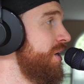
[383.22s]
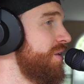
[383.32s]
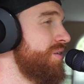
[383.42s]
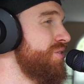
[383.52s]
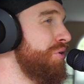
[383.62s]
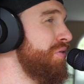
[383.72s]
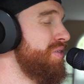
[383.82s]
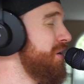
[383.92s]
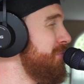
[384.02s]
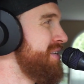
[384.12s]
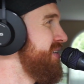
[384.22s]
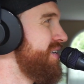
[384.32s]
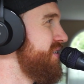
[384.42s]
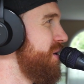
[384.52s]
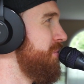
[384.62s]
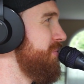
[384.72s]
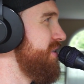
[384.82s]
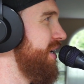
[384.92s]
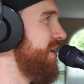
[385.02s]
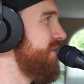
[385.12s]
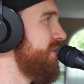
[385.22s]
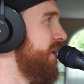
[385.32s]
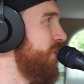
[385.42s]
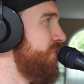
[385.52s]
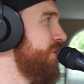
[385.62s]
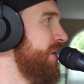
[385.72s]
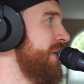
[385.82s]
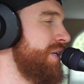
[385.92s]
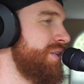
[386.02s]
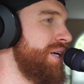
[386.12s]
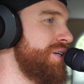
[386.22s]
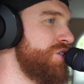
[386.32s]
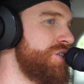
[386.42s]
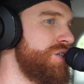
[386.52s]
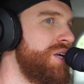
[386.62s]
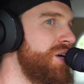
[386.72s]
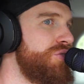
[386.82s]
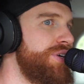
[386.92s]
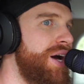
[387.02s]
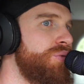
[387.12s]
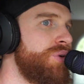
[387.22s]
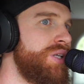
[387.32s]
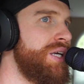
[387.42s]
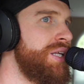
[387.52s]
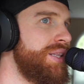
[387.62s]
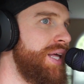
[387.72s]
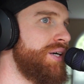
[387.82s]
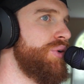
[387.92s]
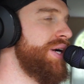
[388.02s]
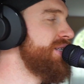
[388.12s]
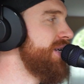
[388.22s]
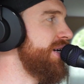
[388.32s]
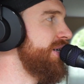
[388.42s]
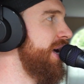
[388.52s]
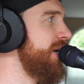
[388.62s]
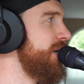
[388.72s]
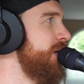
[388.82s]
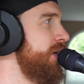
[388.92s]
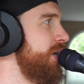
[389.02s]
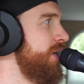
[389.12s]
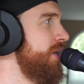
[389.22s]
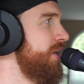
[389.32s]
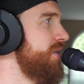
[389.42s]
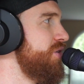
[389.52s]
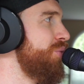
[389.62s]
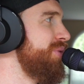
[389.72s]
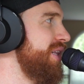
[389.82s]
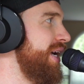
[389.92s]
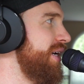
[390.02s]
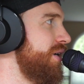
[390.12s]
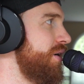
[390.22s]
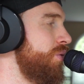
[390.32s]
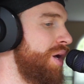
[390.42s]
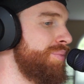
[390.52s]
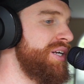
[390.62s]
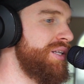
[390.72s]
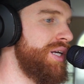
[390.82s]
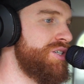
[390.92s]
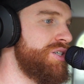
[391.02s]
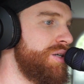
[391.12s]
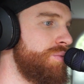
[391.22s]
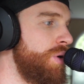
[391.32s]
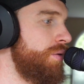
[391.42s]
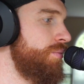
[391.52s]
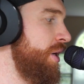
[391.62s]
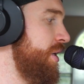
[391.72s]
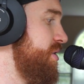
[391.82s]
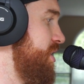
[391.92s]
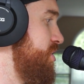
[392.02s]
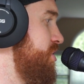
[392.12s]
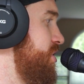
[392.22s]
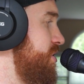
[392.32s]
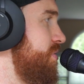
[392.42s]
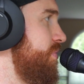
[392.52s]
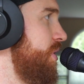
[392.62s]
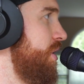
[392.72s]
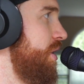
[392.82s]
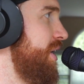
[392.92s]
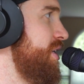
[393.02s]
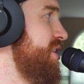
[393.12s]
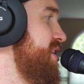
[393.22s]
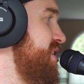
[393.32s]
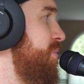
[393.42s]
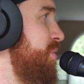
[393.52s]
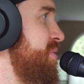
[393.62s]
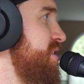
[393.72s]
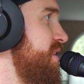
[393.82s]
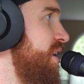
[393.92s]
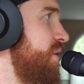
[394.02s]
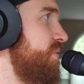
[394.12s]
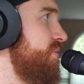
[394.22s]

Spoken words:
then don't even think about taking supplements yet. If you're eating if you're not really eating that great day to day, don't be like, well, I'm eating like shit. Well, I guess I need these supplements though.